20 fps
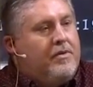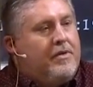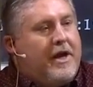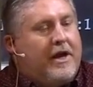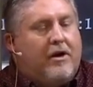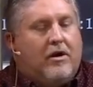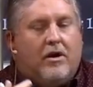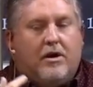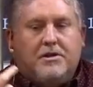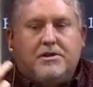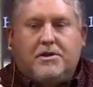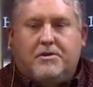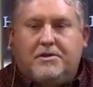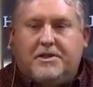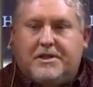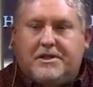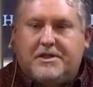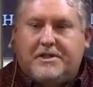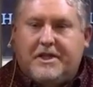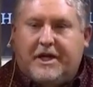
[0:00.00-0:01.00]
They are also
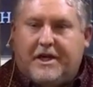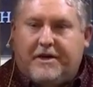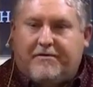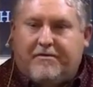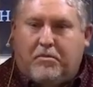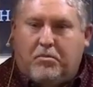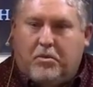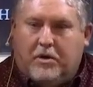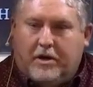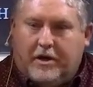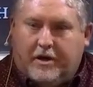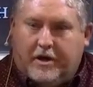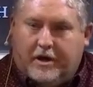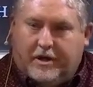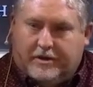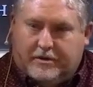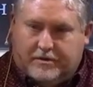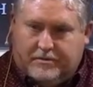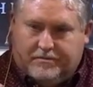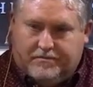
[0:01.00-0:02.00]
distinct from one
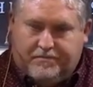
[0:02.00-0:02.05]
another.